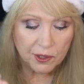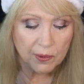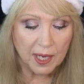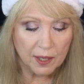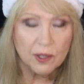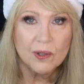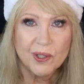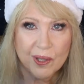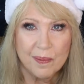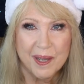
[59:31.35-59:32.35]
You can
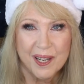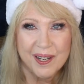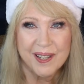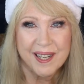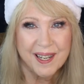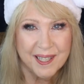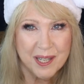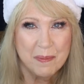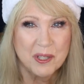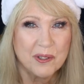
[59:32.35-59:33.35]
use them in, and I
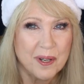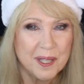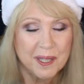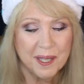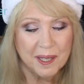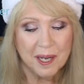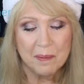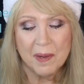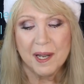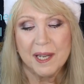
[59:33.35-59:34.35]
demonstrated it
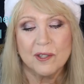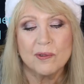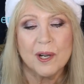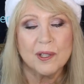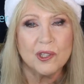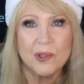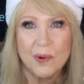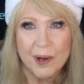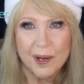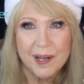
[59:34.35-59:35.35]
in my
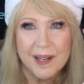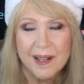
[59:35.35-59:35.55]
drugstore